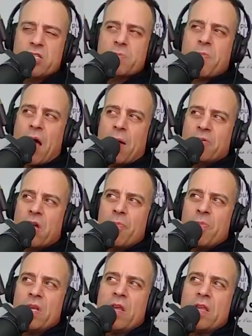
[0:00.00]
just popped
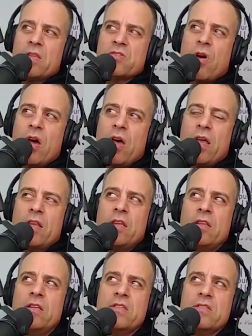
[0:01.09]
up. So
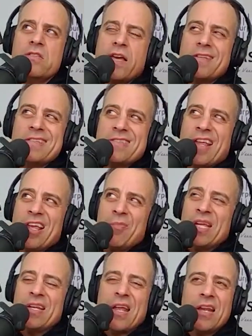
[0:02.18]
and this is like a
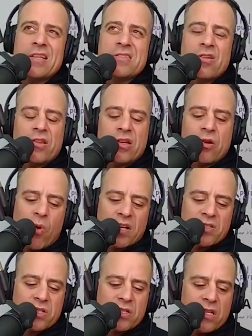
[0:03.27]
statement and not necessarily a
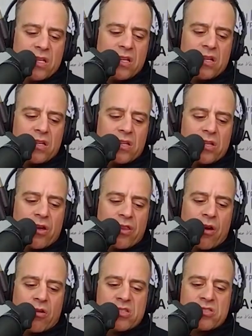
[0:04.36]
question. They
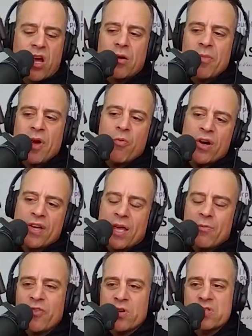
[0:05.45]
always talk about what
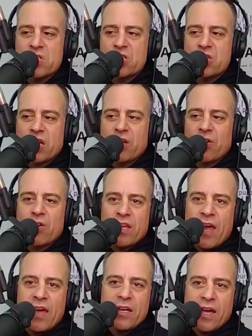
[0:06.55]
came first, the chicken or the
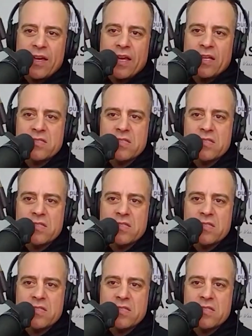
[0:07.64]
egg, I guess